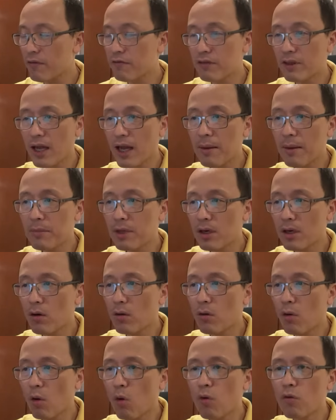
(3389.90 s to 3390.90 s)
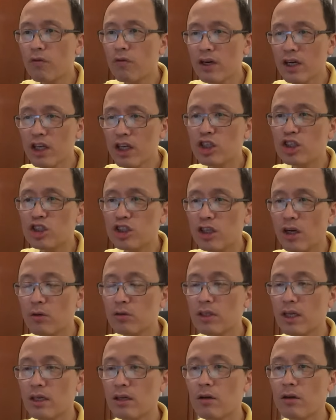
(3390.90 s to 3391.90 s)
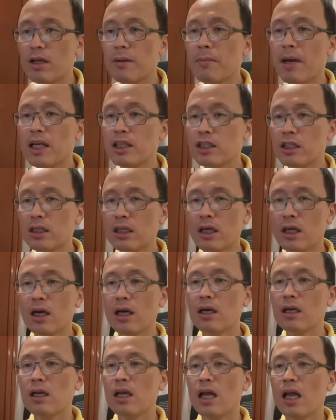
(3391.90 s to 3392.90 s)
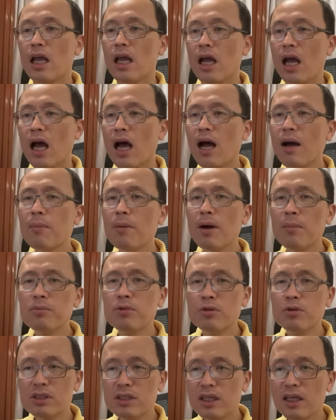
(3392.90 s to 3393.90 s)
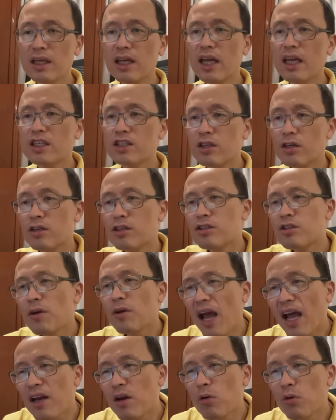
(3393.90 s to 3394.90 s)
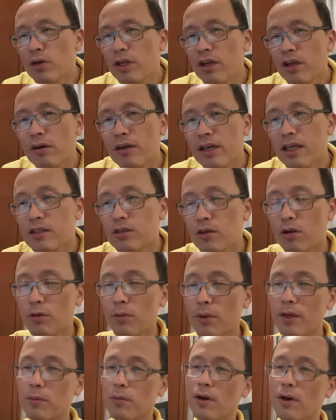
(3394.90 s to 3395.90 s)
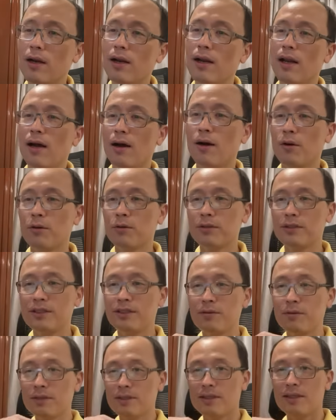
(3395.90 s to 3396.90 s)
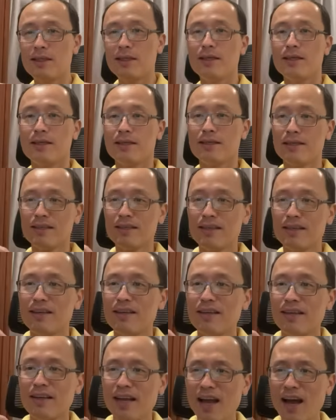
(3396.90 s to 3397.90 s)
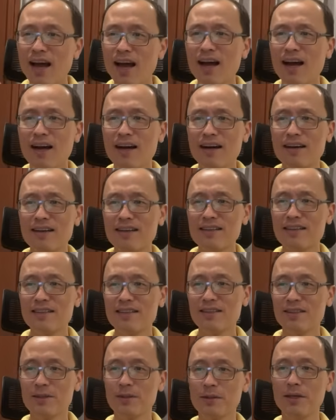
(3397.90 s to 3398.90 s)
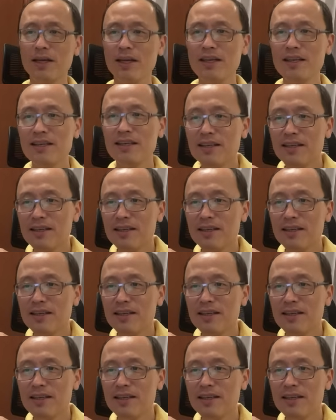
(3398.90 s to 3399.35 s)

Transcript: them overly sheltered. Imagine up to a certain age, you still hand holding your kids all the way. Walao, seriously. Yeah. Okay.